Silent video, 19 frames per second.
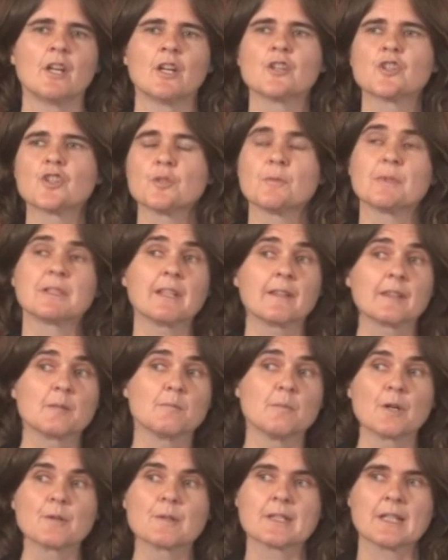assuming that they're
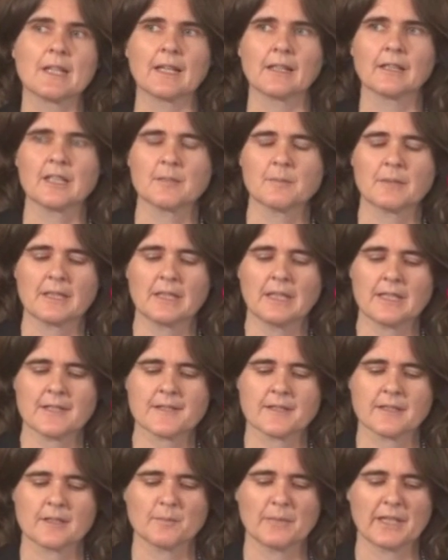most likely to be
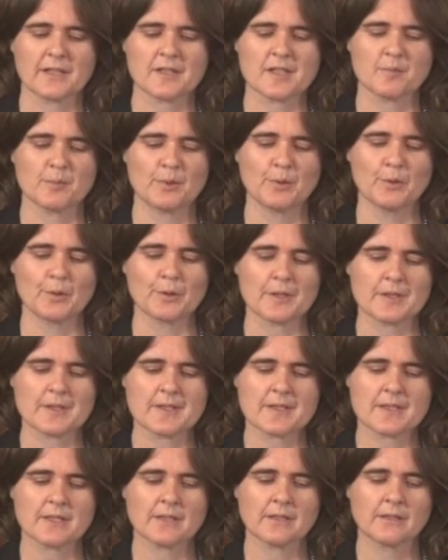clustered amongst the
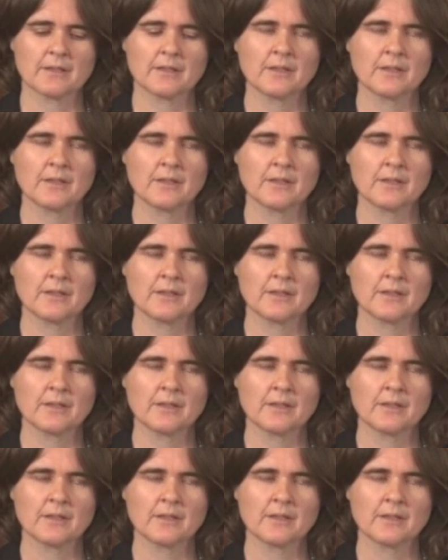poorest.